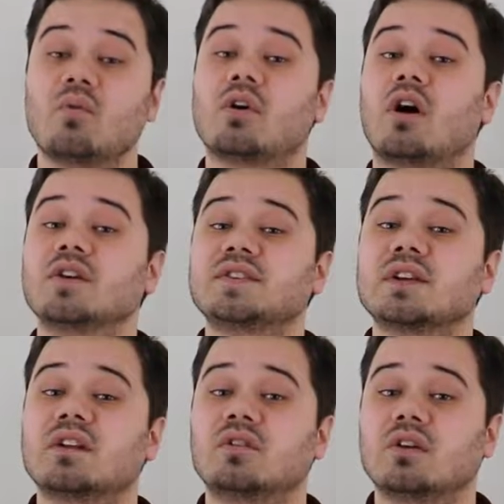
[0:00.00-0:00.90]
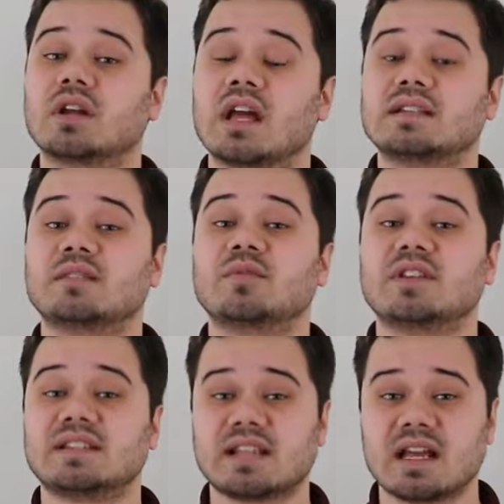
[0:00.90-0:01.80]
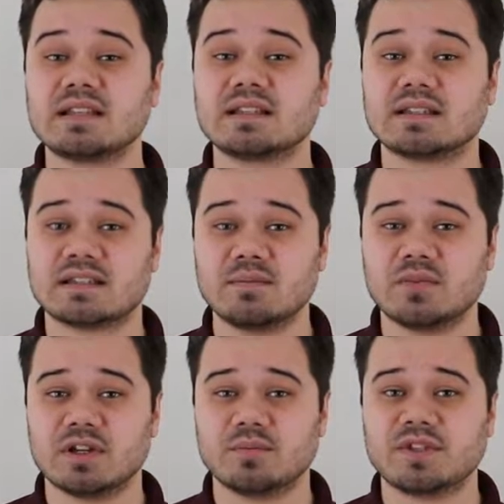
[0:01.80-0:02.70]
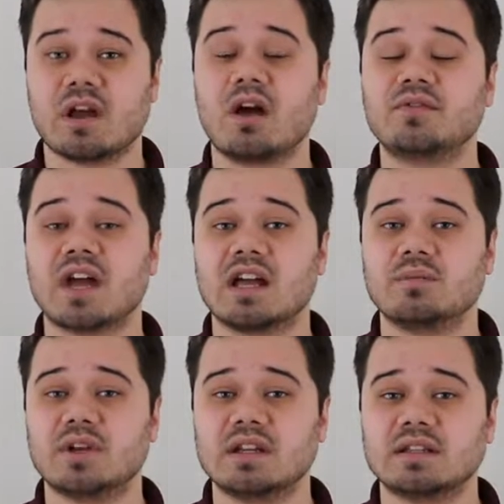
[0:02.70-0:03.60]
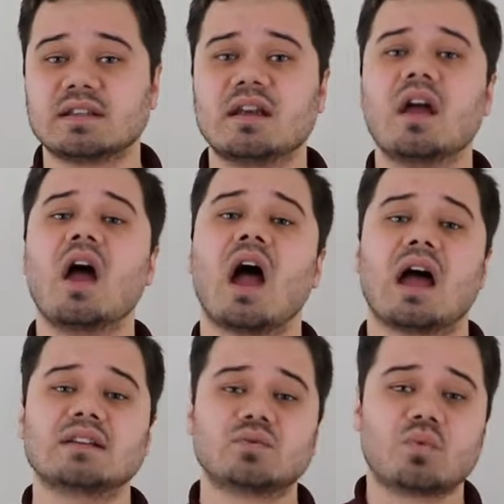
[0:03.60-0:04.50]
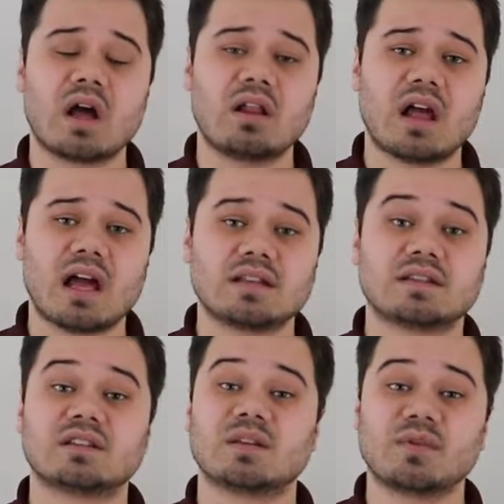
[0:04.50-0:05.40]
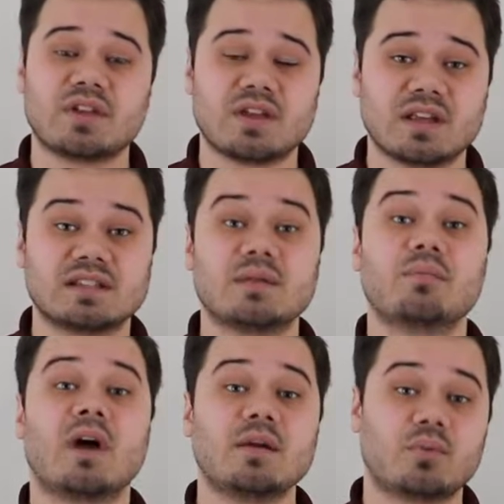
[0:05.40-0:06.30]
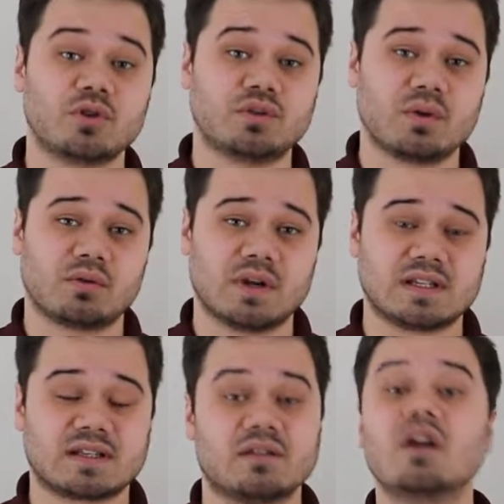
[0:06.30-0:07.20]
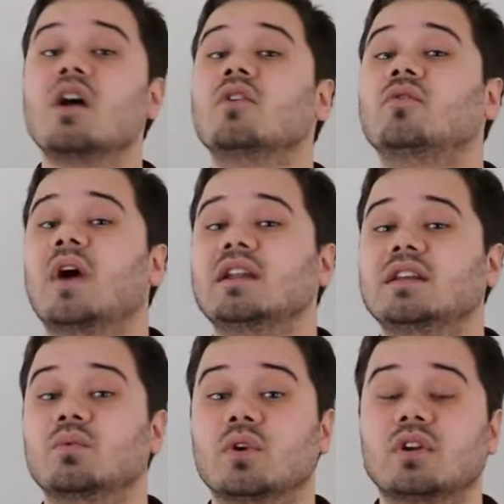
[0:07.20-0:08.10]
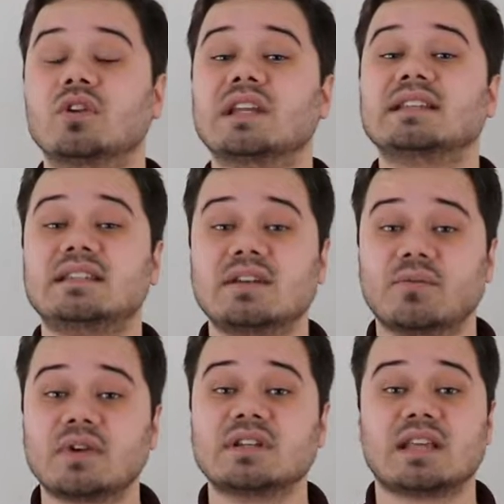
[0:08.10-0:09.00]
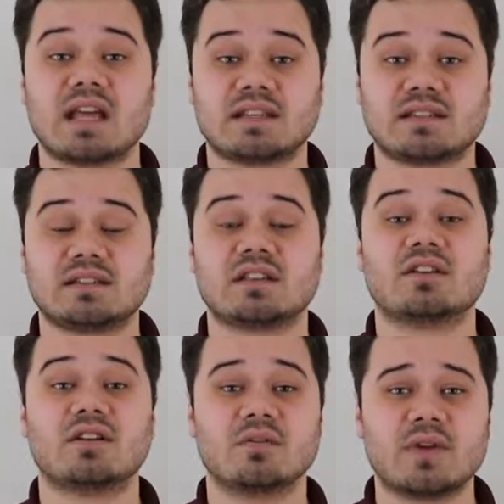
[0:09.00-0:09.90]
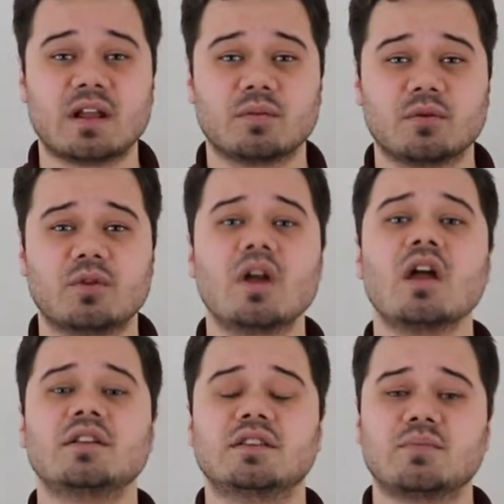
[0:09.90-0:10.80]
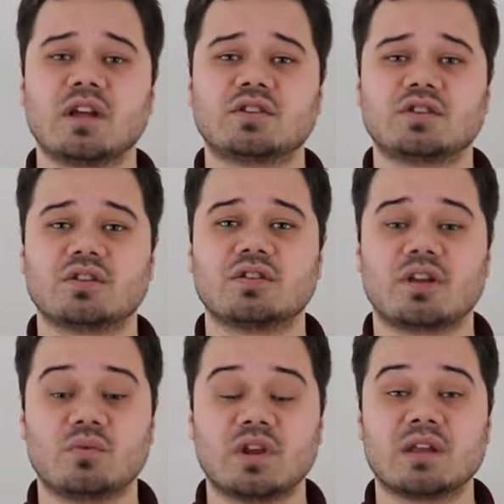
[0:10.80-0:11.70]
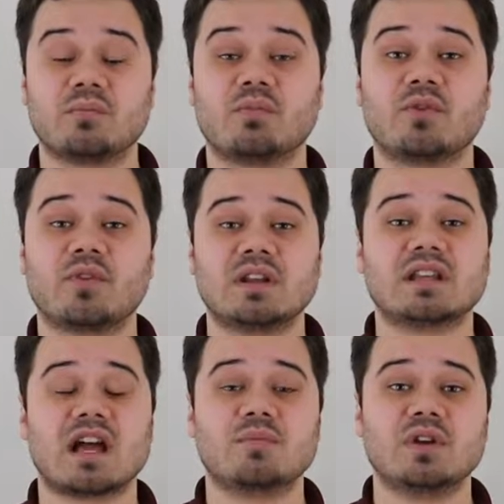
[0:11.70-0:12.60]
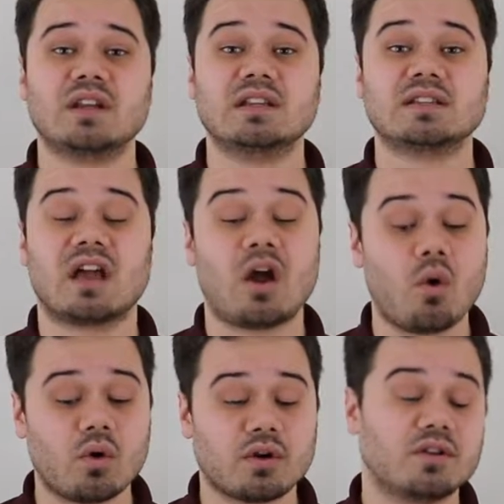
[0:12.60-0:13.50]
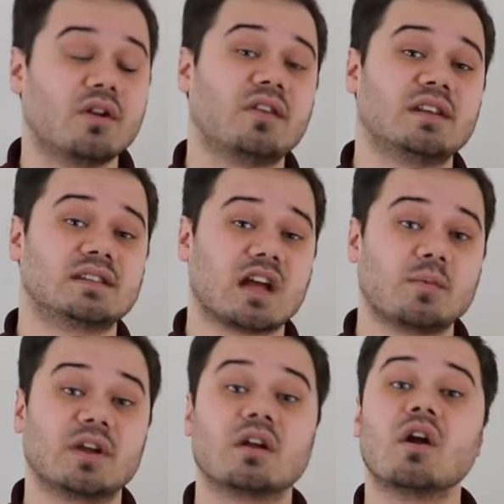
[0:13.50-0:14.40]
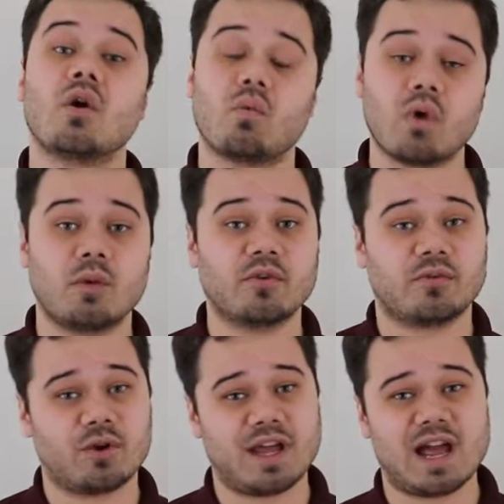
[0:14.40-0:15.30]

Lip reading: We're also going to look at some of the signs and symptoms of diabetes, as well as some of the things that might put you at risk. Finally, we're going to look at different tests that are available to make sure that we can prevent diabetes or know that it's coming well before it